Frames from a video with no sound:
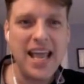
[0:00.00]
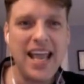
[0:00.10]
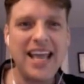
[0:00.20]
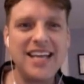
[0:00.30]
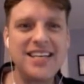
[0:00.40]

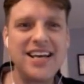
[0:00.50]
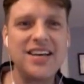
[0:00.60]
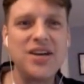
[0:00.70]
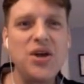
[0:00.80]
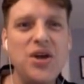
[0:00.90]
and
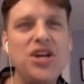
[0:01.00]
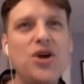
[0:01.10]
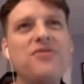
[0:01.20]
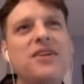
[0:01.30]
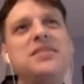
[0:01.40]
uh, you know
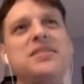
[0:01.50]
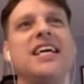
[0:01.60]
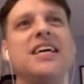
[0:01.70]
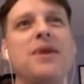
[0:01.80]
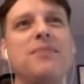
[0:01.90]
if i'm
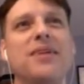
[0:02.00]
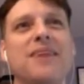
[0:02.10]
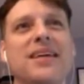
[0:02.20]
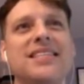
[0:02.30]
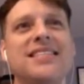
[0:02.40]
singing in public i
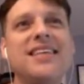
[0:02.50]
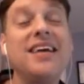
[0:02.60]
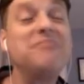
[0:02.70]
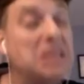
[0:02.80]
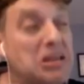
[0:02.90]
might
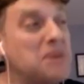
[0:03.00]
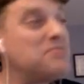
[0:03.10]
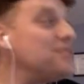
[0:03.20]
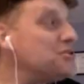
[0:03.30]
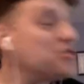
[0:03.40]
say you know
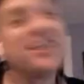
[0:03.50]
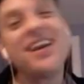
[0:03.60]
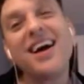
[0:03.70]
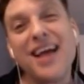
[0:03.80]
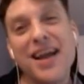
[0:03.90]
i'm usually
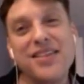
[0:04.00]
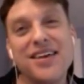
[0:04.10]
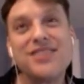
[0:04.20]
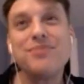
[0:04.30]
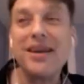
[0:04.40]
not like
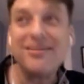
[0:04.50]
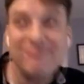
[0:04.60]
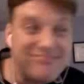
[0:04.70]
this but